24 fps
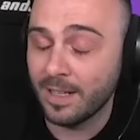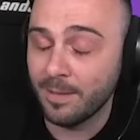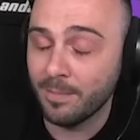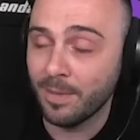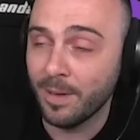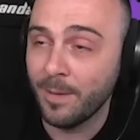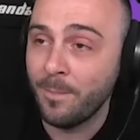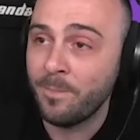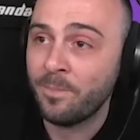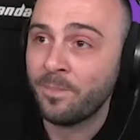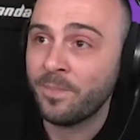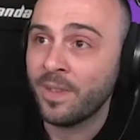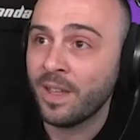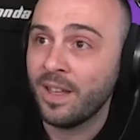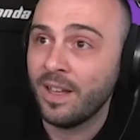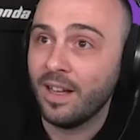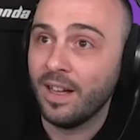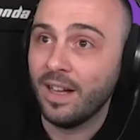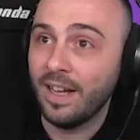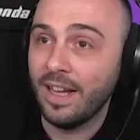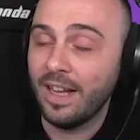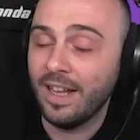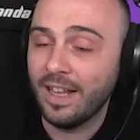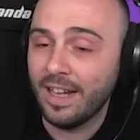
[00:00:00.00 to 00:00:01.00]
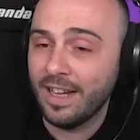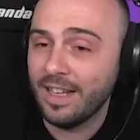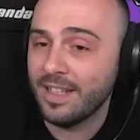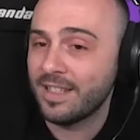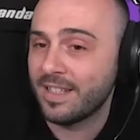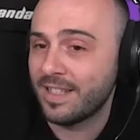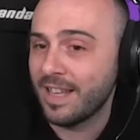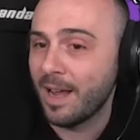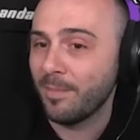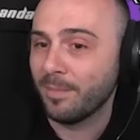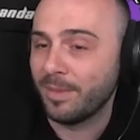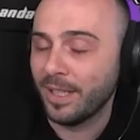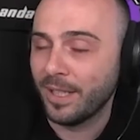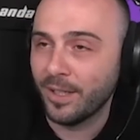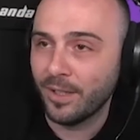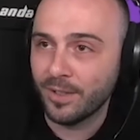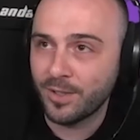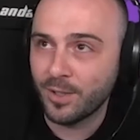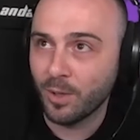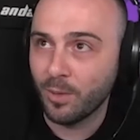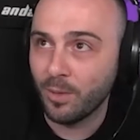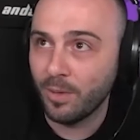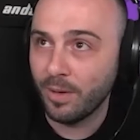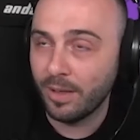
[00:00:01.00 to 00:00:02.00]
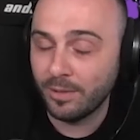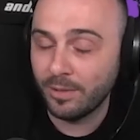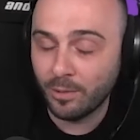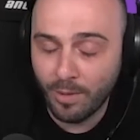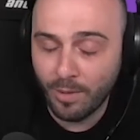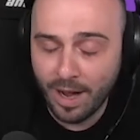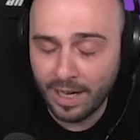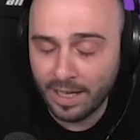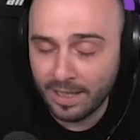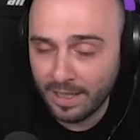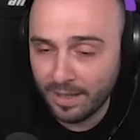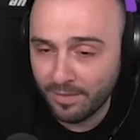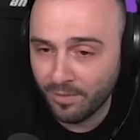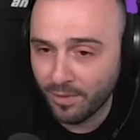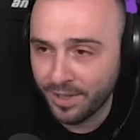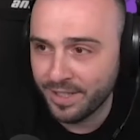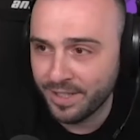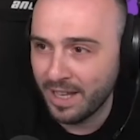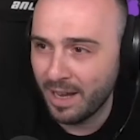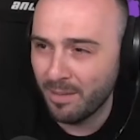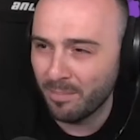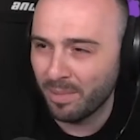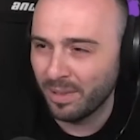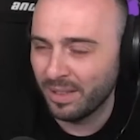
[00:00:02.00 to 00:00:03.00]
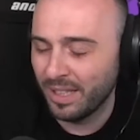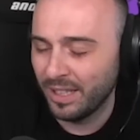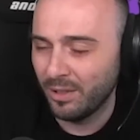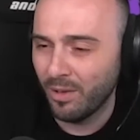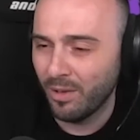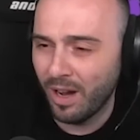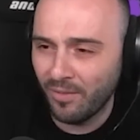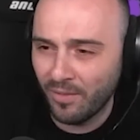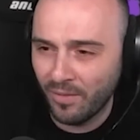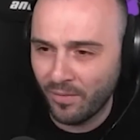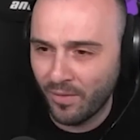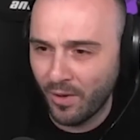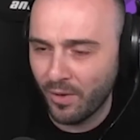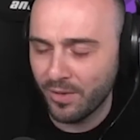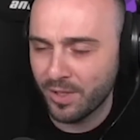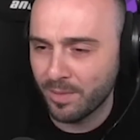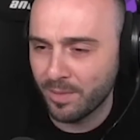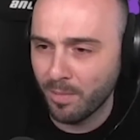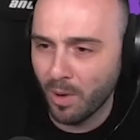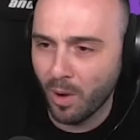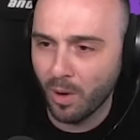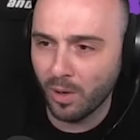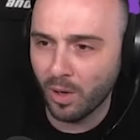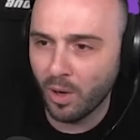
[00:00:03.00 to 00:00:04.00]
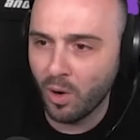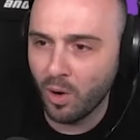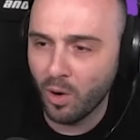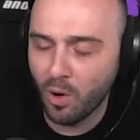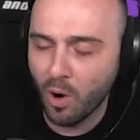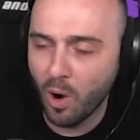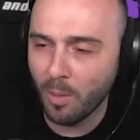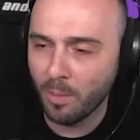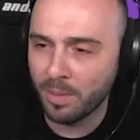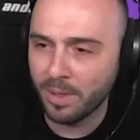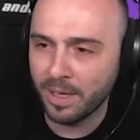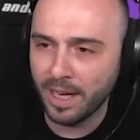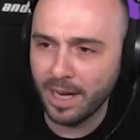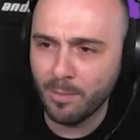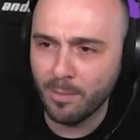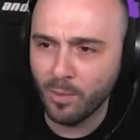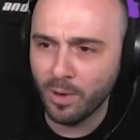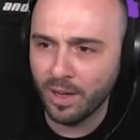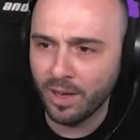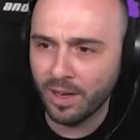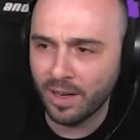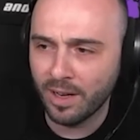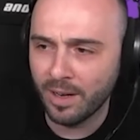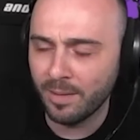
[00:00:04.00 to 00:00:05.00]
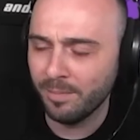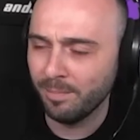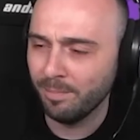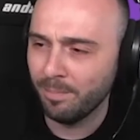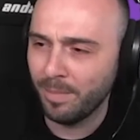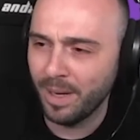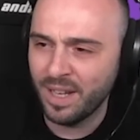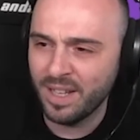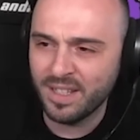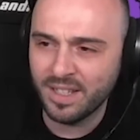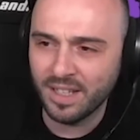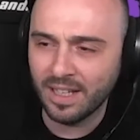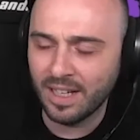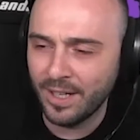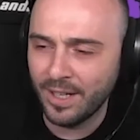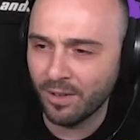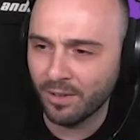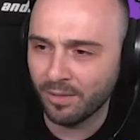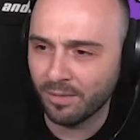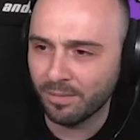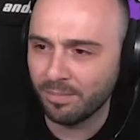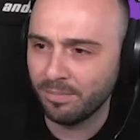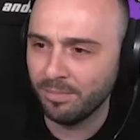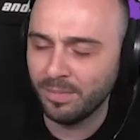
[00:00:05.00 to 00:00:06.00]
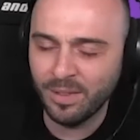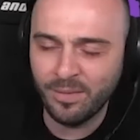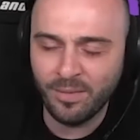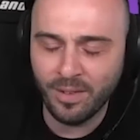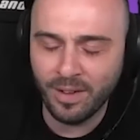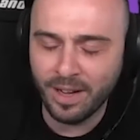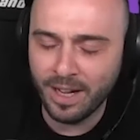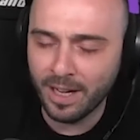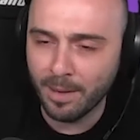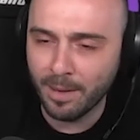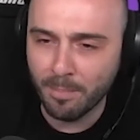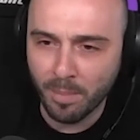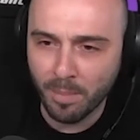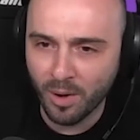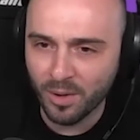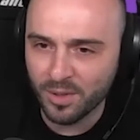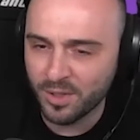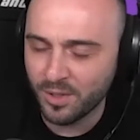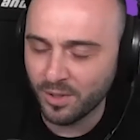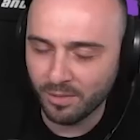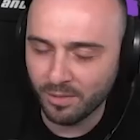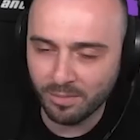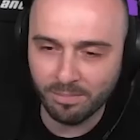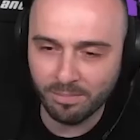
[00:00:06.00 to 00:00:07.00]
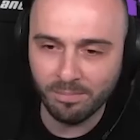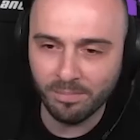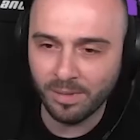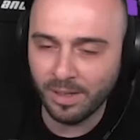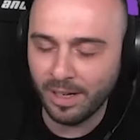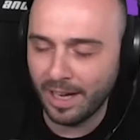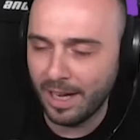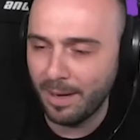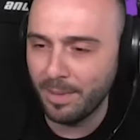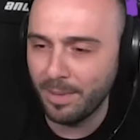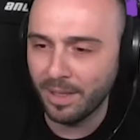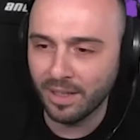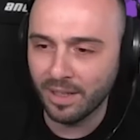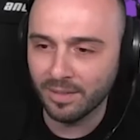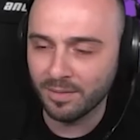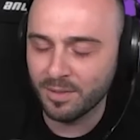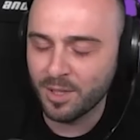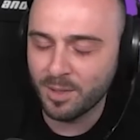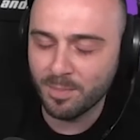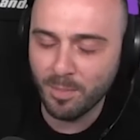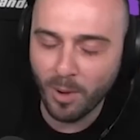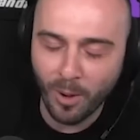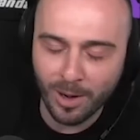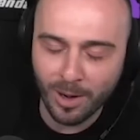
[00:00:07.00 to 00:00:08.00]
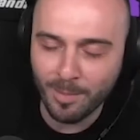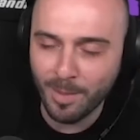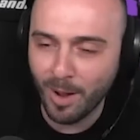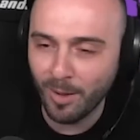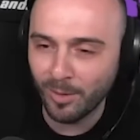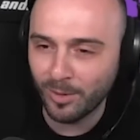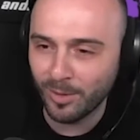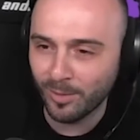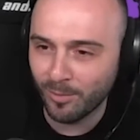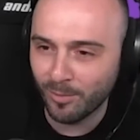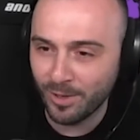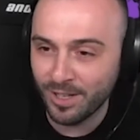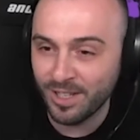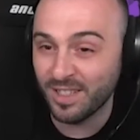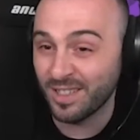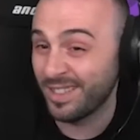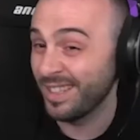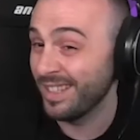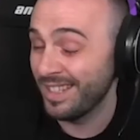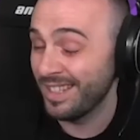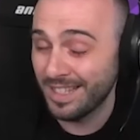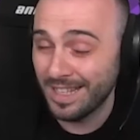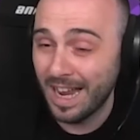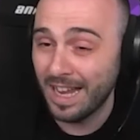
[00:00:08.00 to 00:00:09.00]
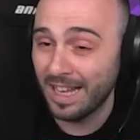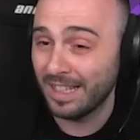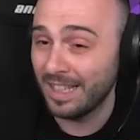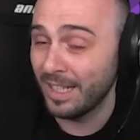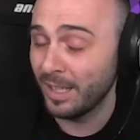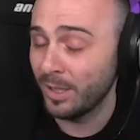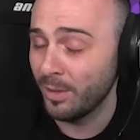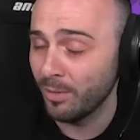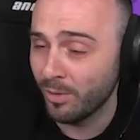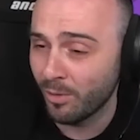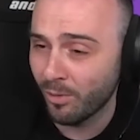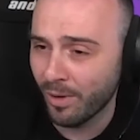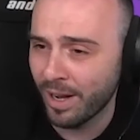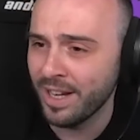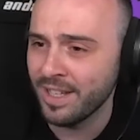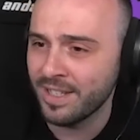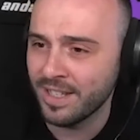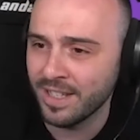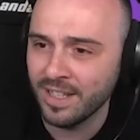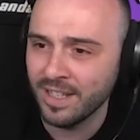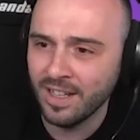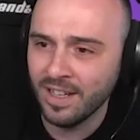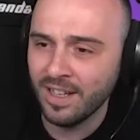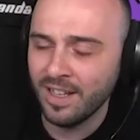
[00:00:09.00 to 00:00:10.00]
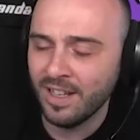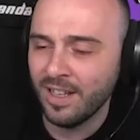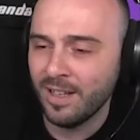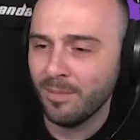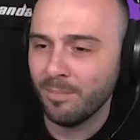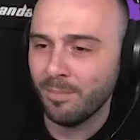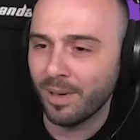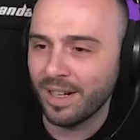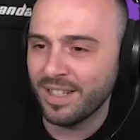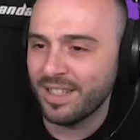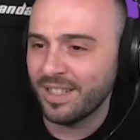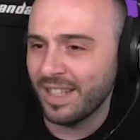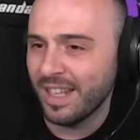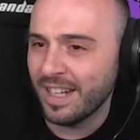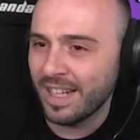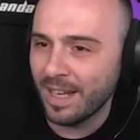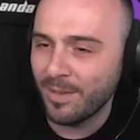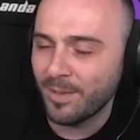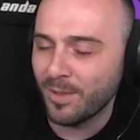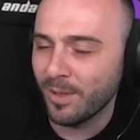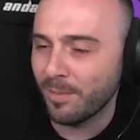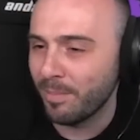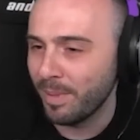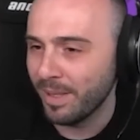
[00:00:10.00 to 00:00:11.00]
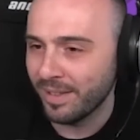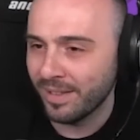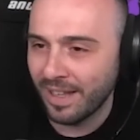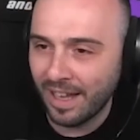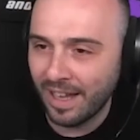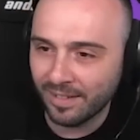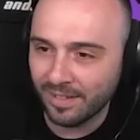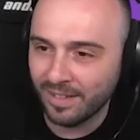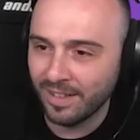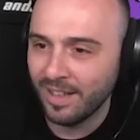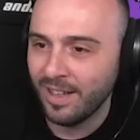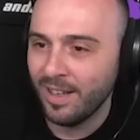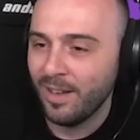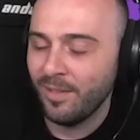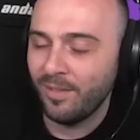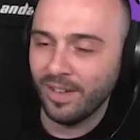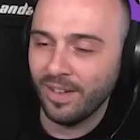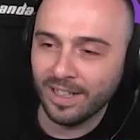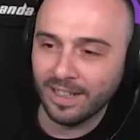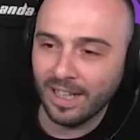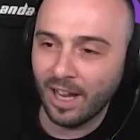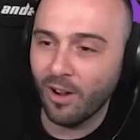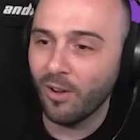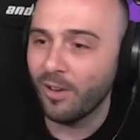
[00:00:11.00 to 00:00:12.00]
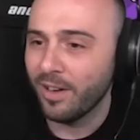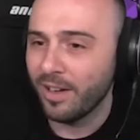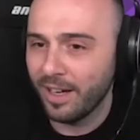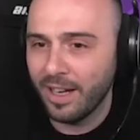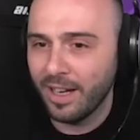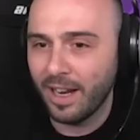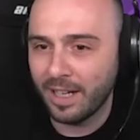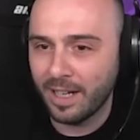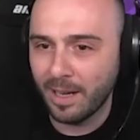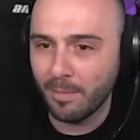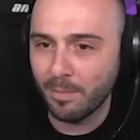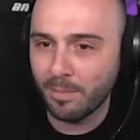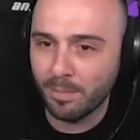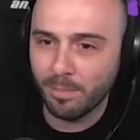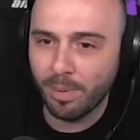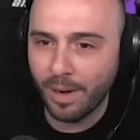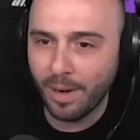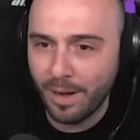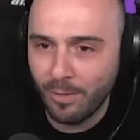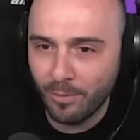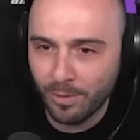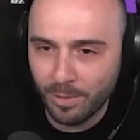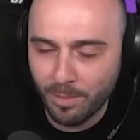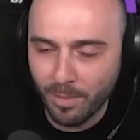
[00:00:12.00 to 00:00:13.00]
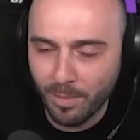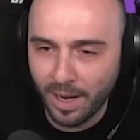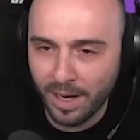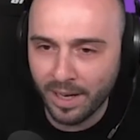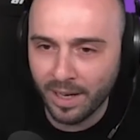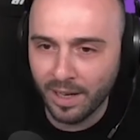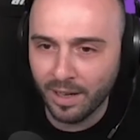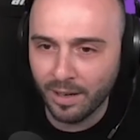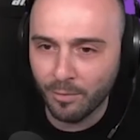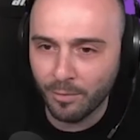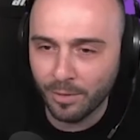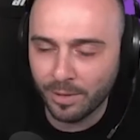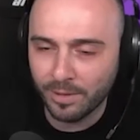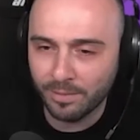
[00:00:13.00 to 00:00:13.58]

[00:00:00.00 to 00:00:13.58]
But it is something, So Dragonair, for example, they do have a very small co-op game where basically you're defeating a boss, you're claiming a small amount of resources. It's nothing too crazy, but it still gives you a bit that feeling that okay, I can play with my with